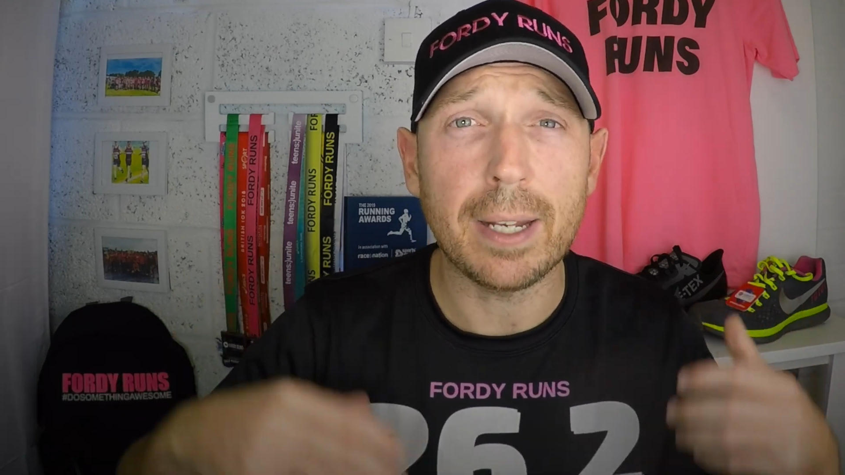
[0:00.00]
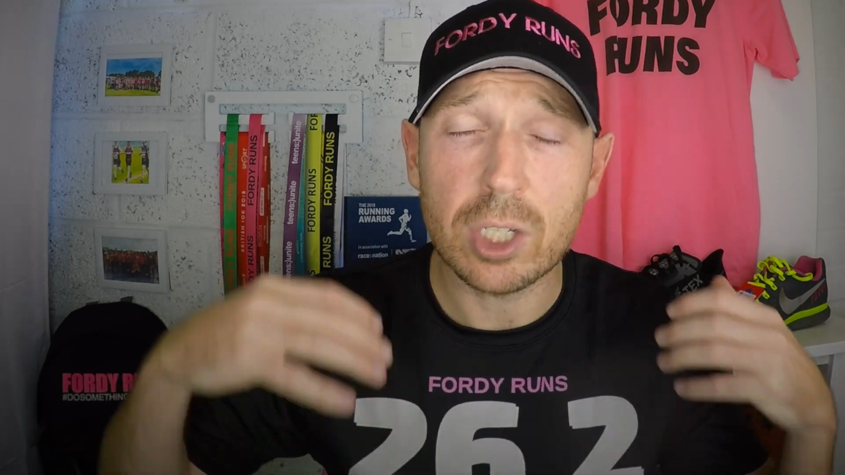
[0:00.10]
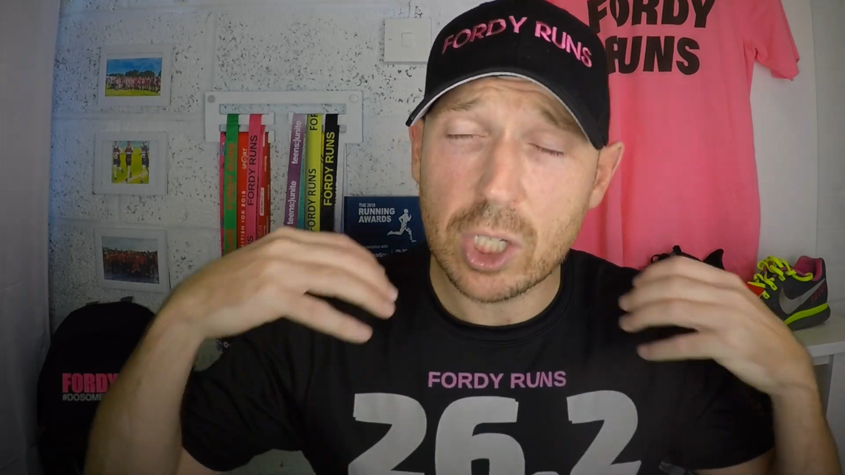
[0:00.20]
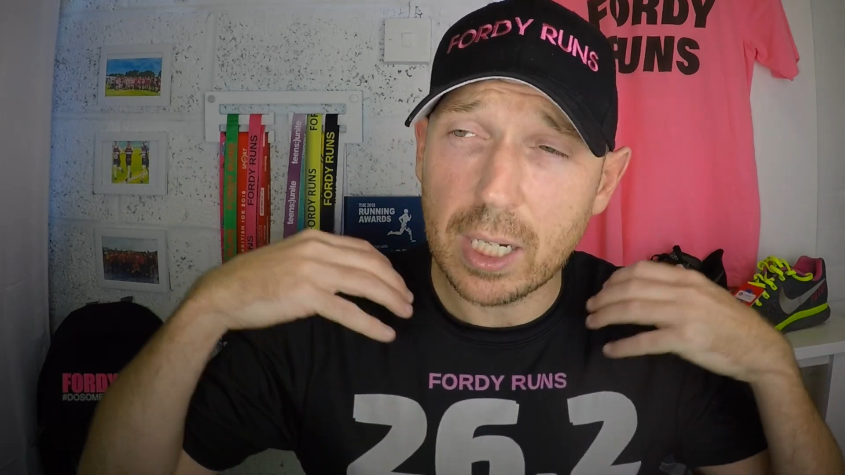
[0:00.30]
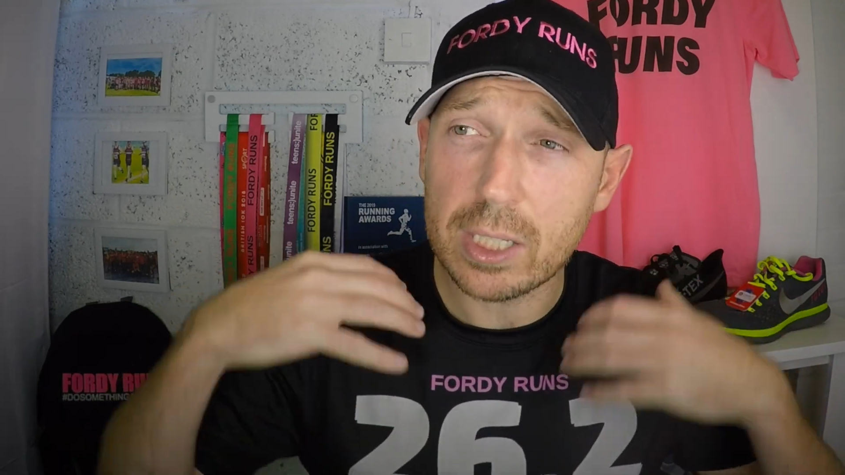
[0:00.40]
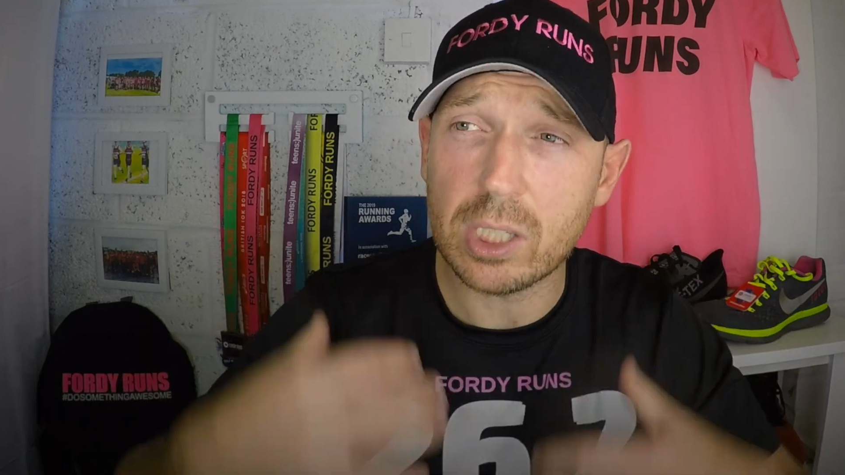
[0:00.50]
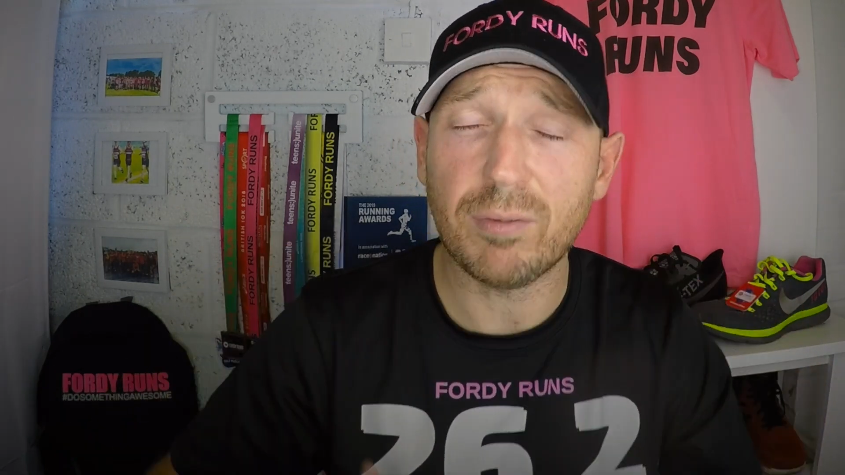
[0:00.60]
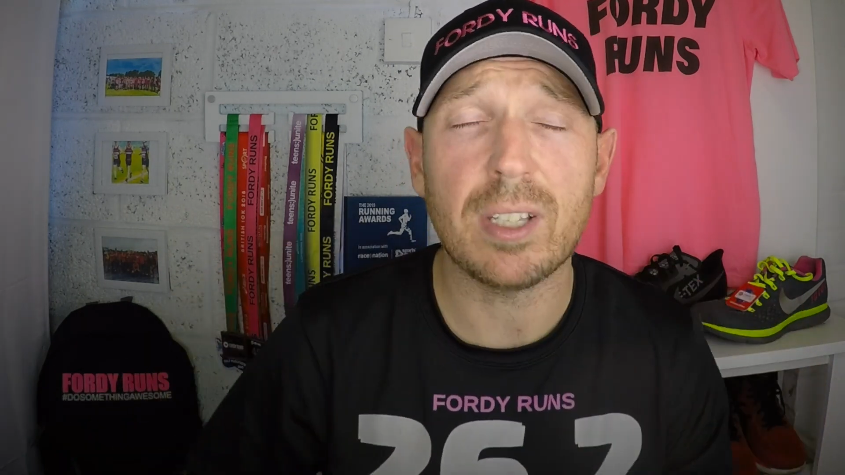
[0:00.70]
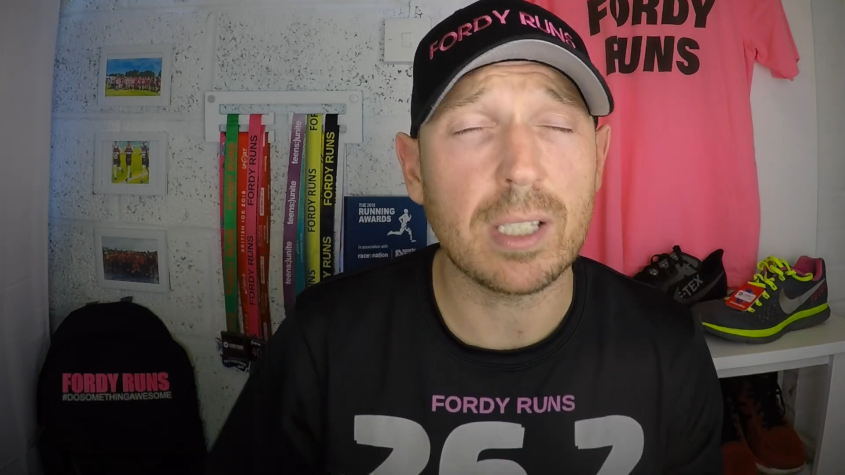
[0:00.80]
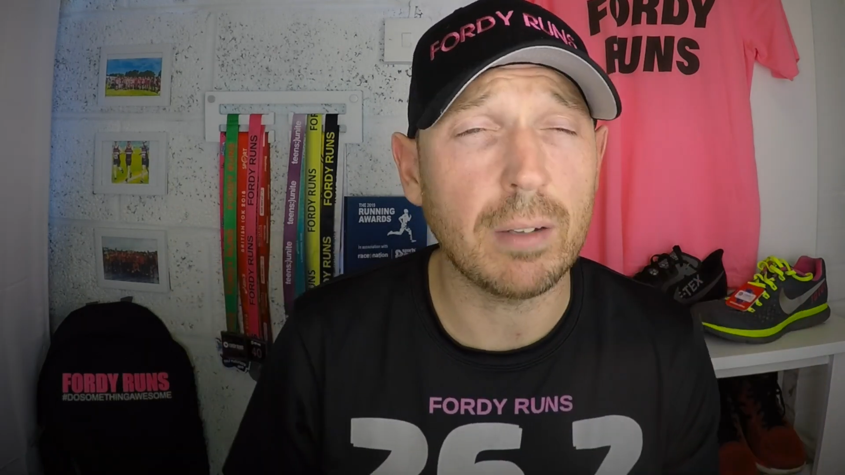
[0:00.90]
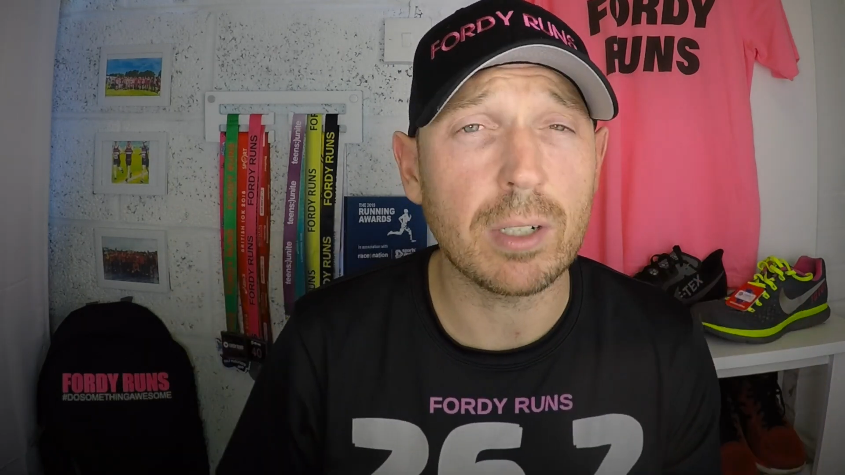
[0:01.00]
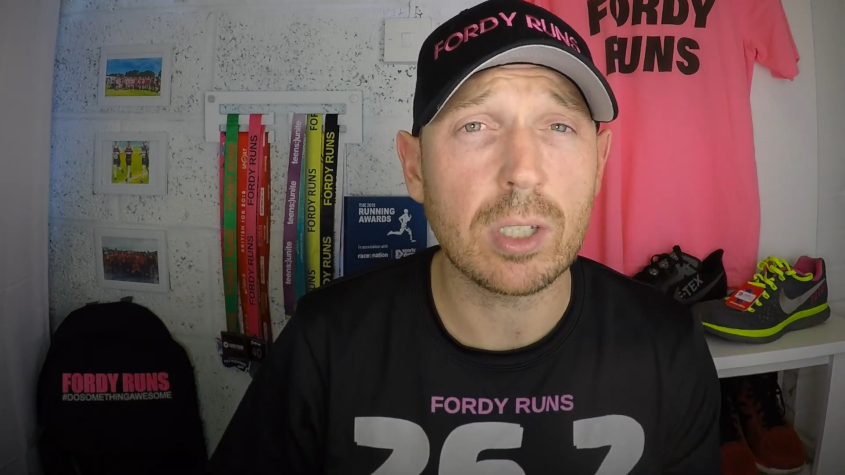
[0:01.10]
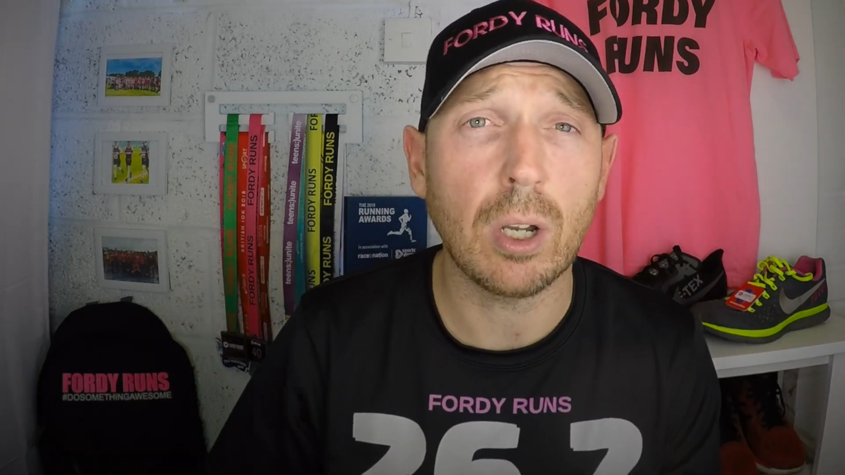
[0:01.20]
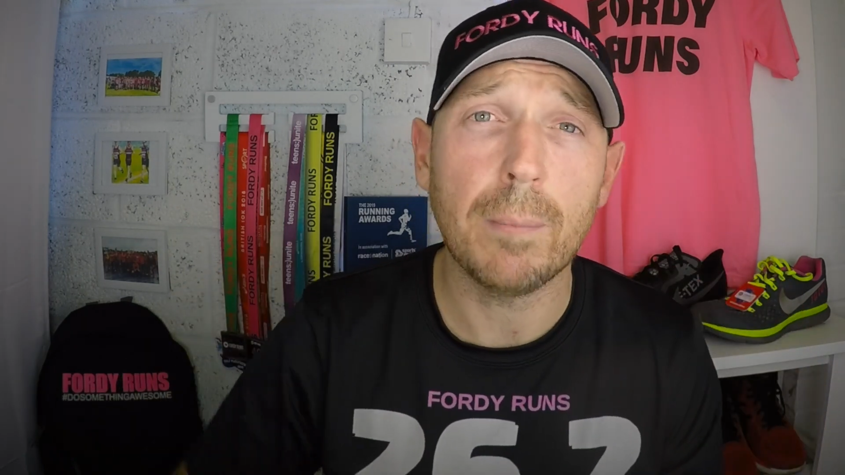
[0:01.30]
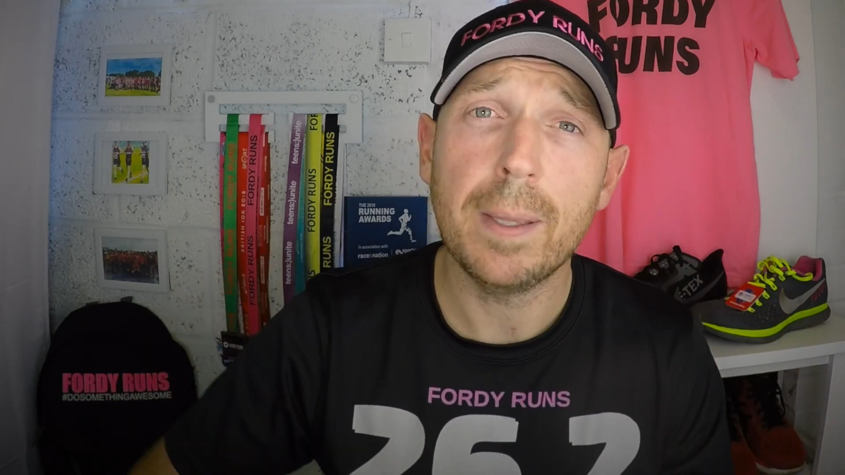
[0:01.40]
and the gilet just fits over the
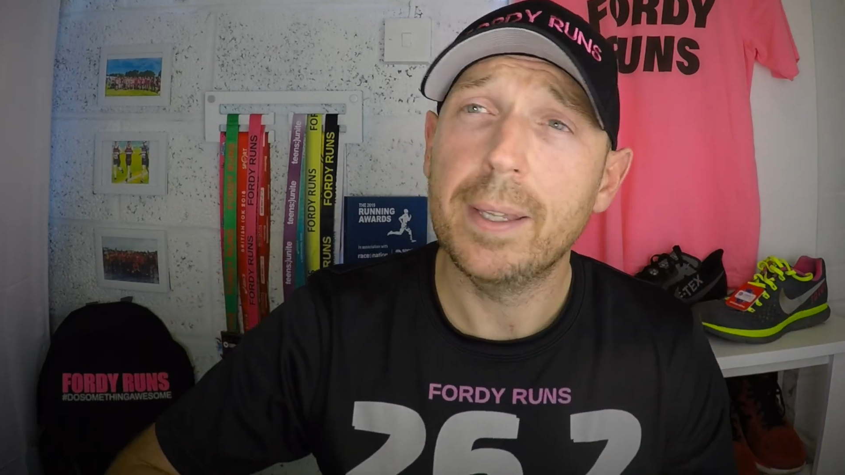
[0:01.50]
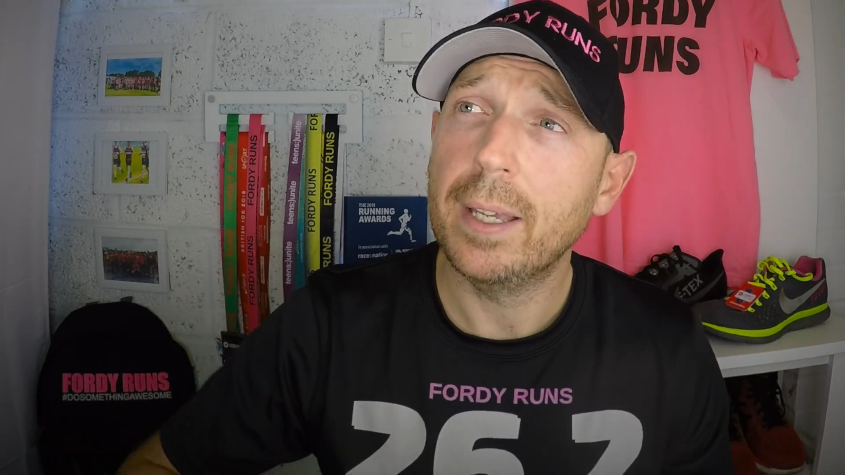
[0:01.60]
top